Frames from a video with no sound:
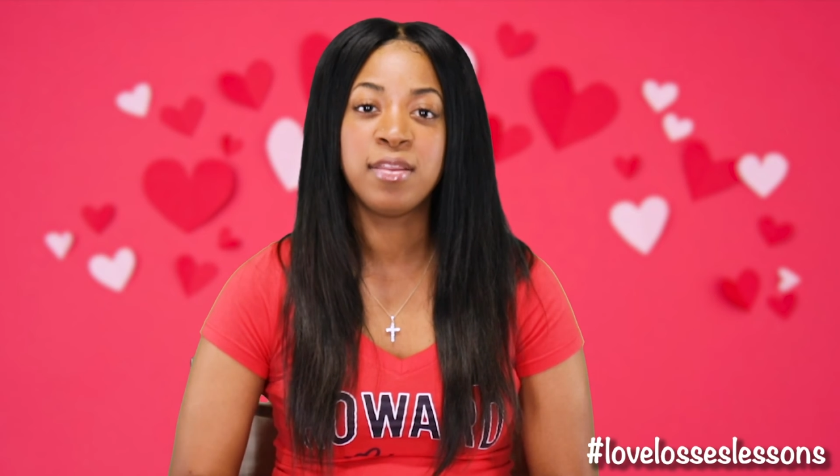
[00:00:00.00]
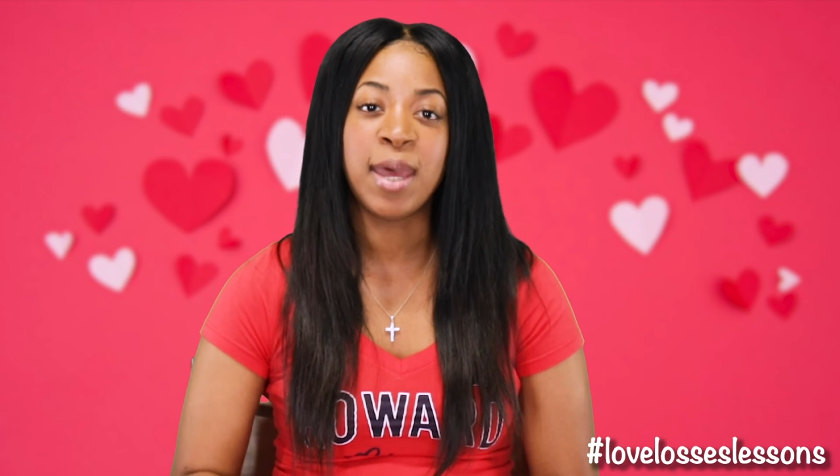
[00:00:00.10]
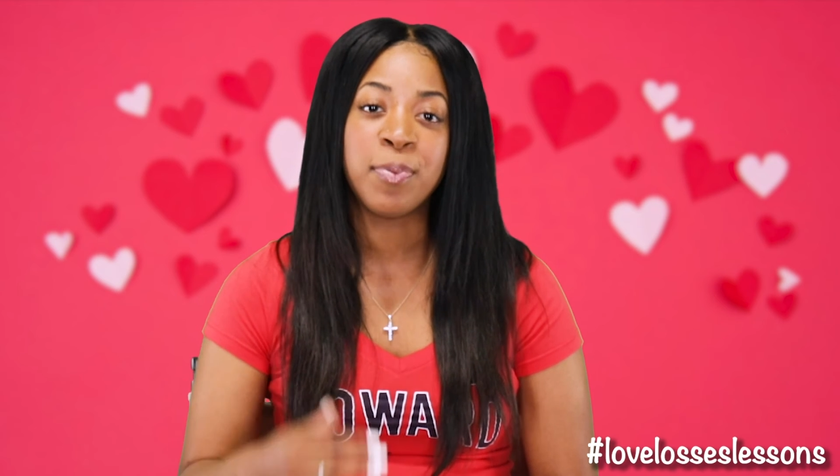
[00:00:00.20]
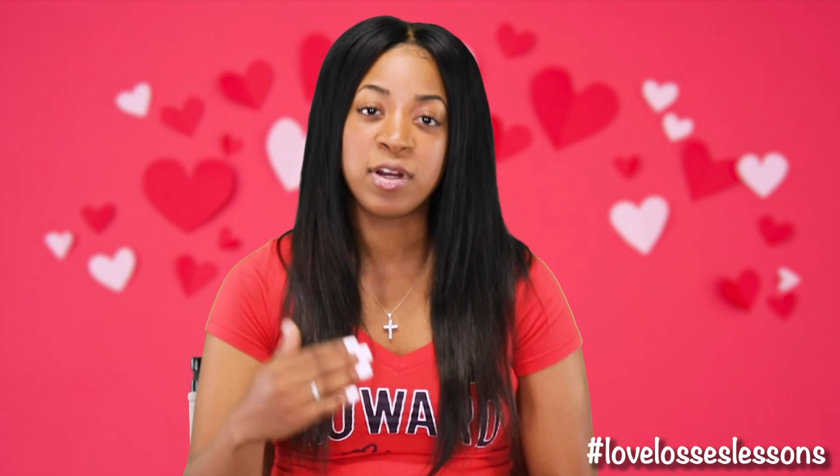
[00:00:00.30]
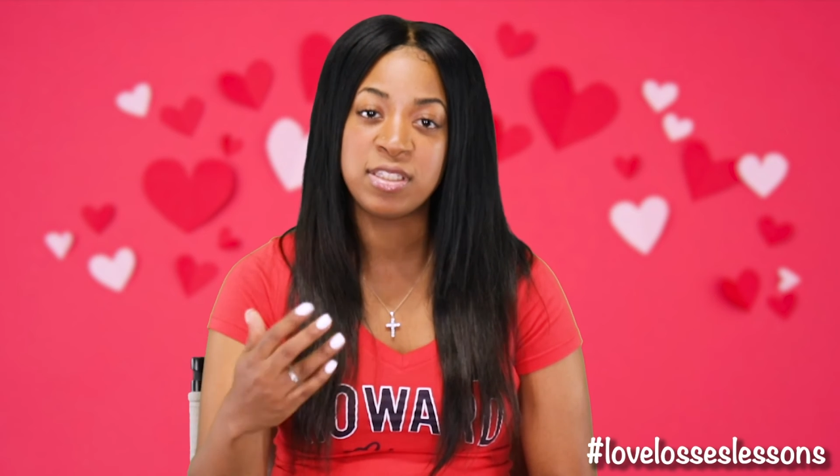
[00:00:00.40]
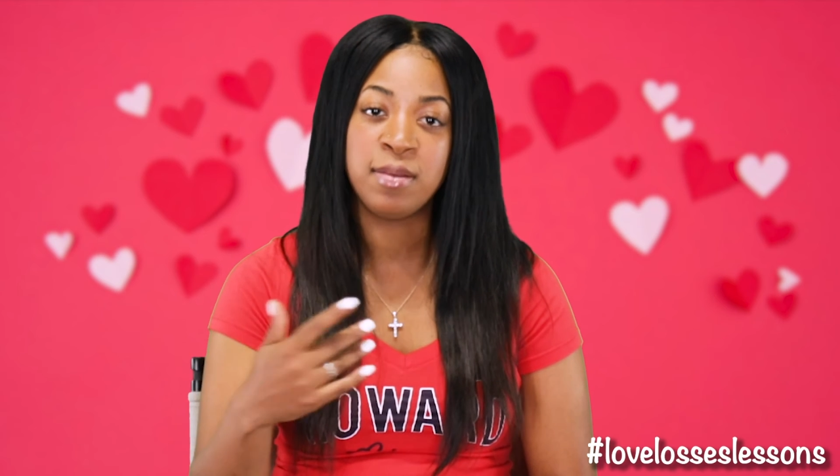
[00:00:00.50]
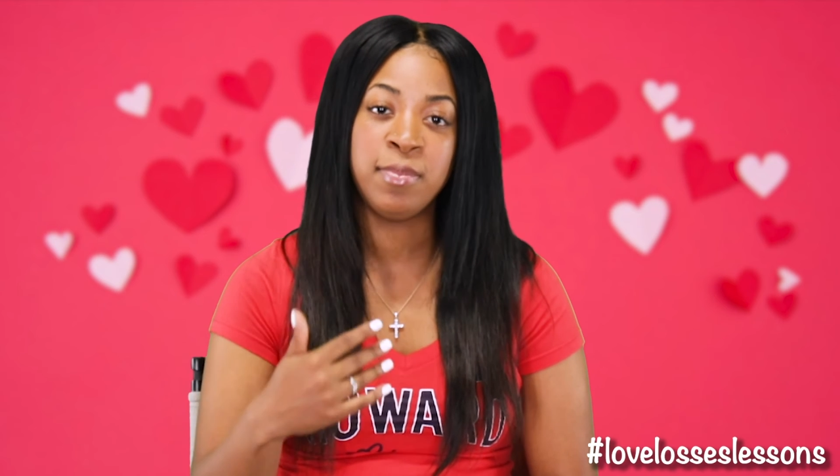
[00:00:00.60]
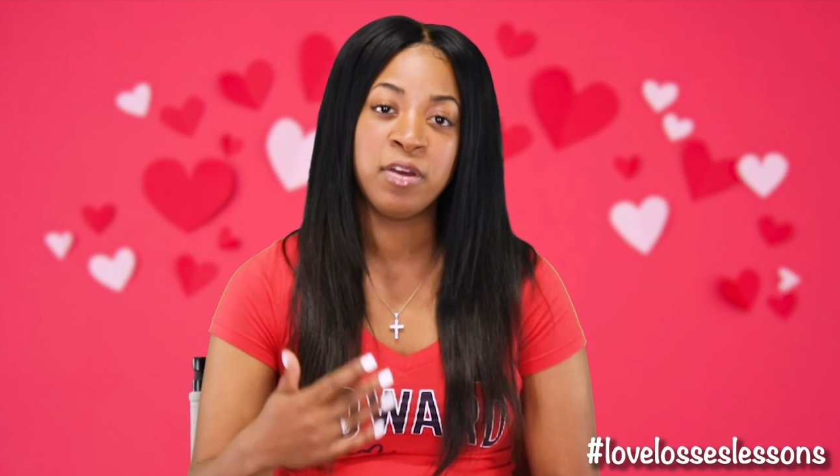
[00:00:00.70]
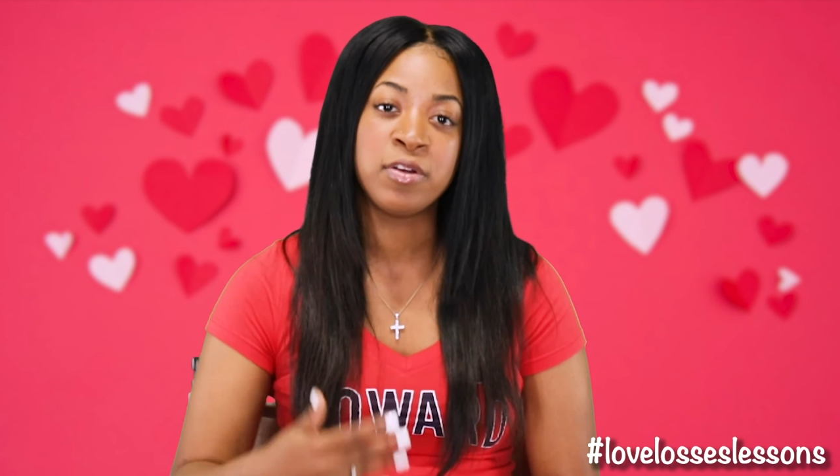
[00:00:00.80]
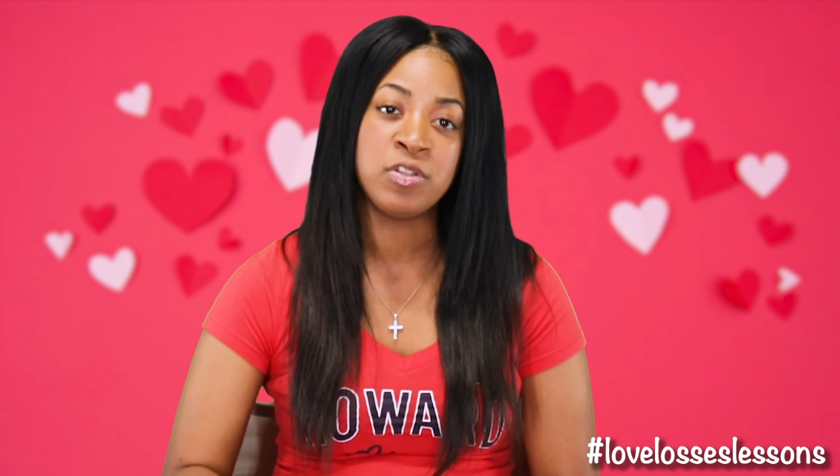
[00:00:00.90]
that person
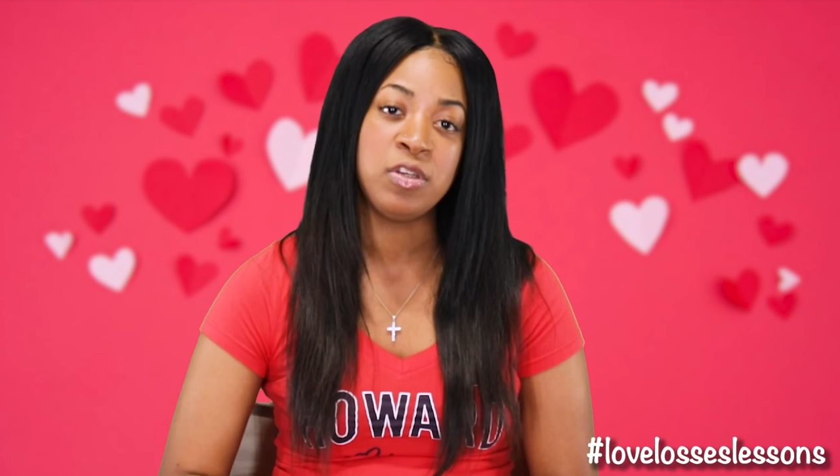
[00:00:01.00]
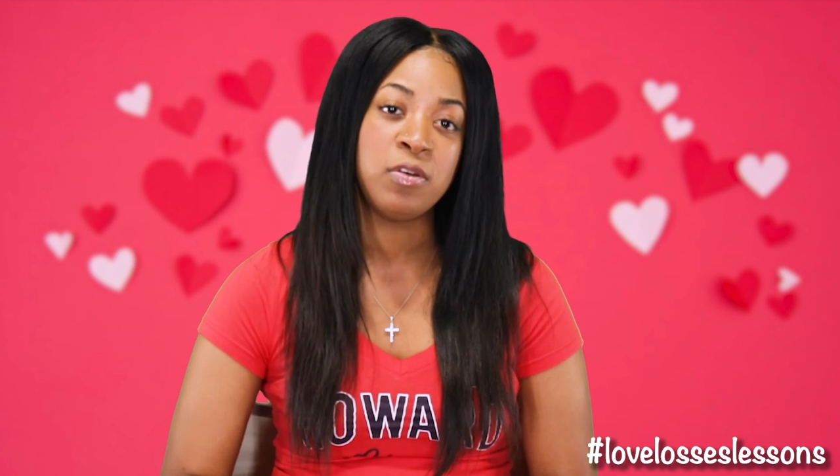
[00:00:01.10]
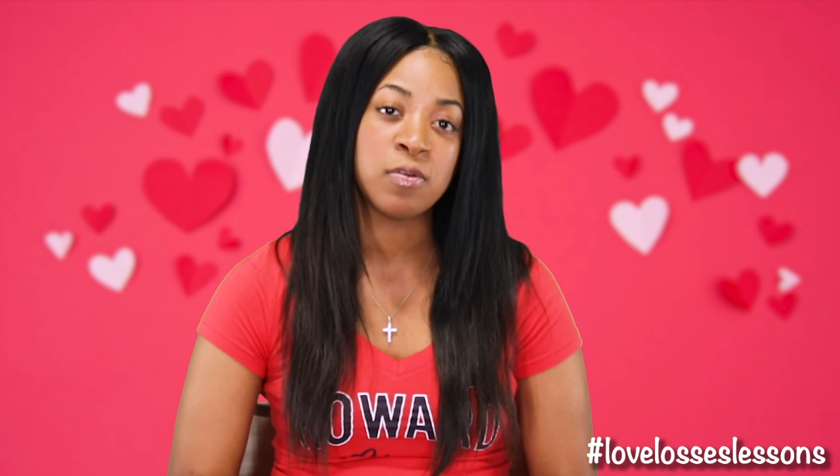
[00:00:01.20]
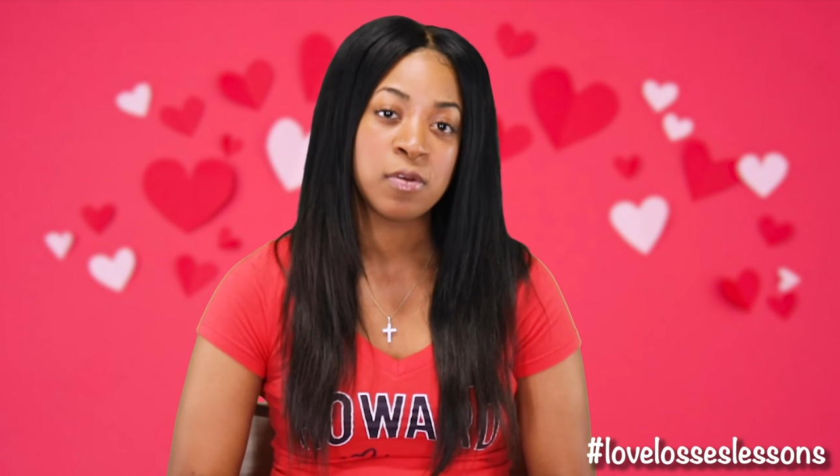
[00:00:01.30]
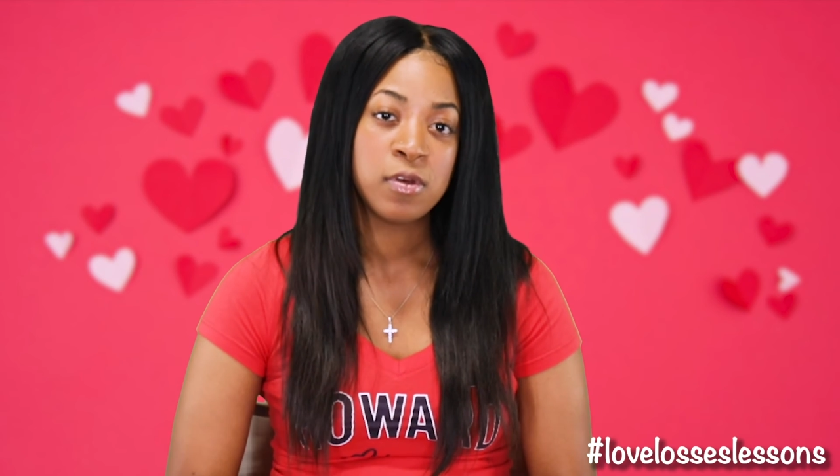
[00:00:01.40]
mirrors you.